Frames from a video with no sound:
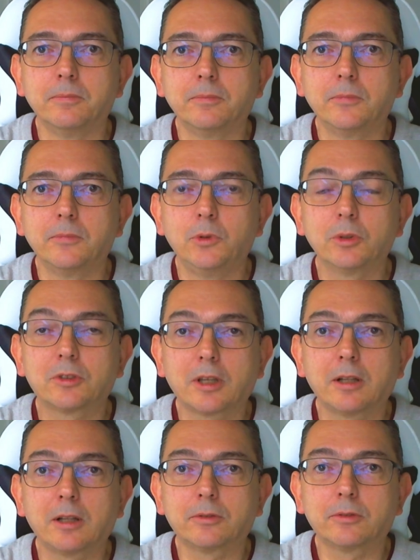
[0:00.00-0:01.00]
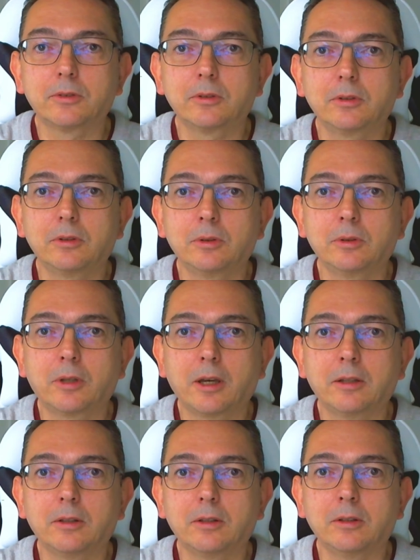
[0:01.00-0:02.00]
Yourself, you
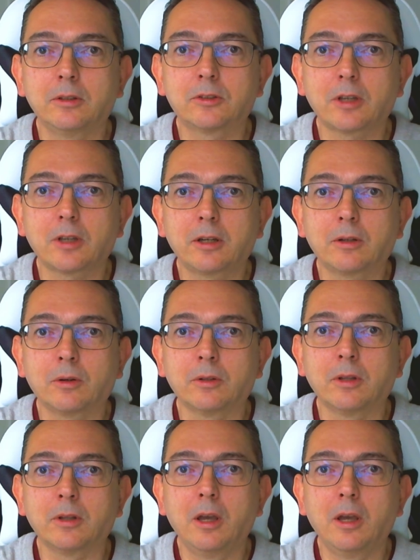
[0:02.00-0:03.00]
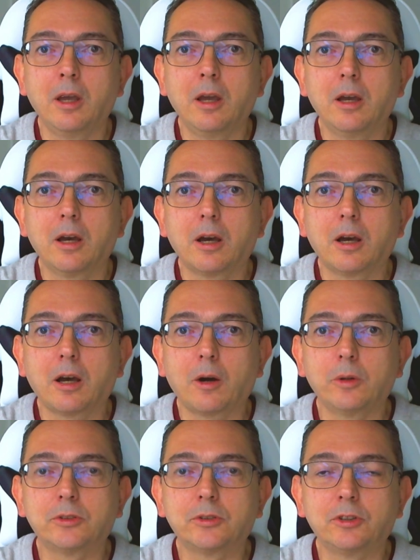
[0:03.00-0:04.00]
can decide on how
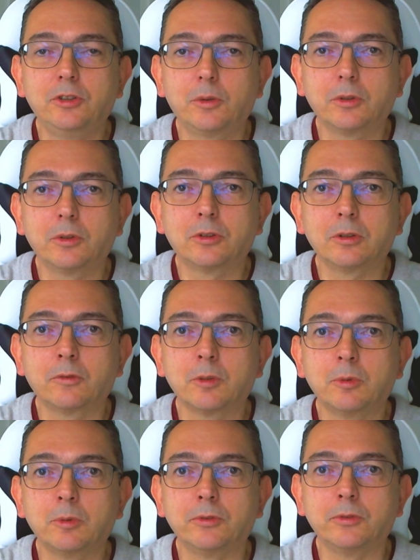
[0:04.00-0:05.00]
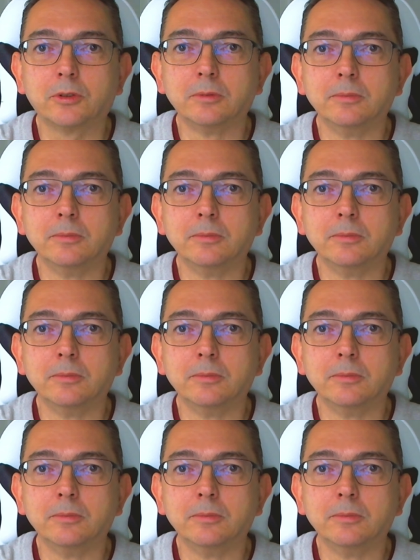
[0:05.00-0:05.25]
is the sequencing of your moves.